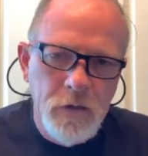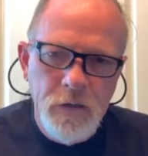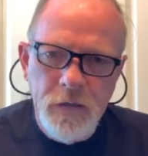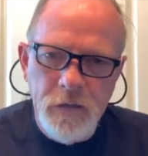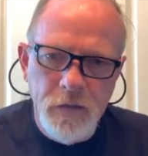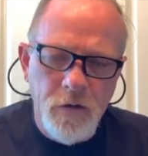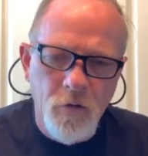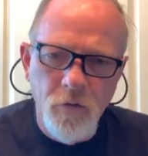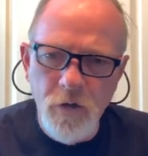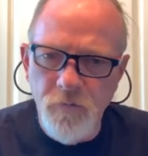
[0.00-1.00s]
In an
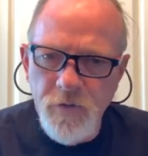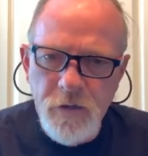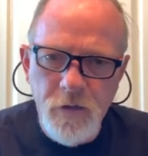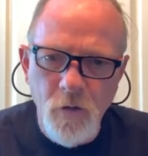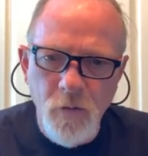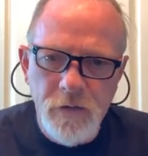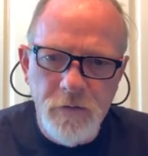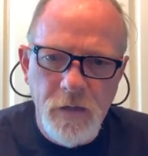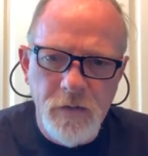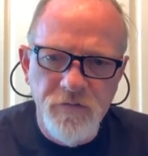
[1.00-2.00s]
earlier video,
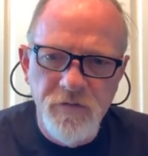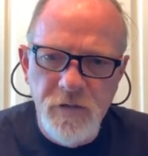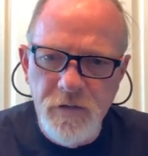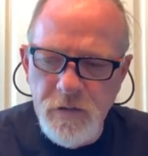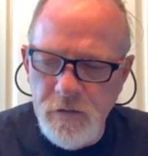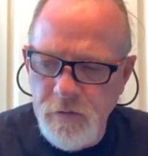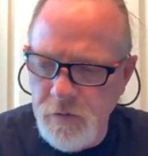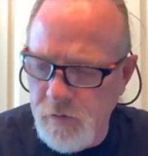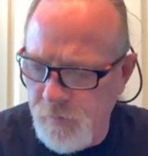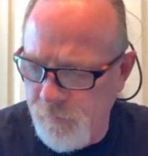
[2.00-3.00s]
I said
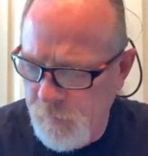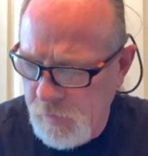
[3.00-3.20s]
that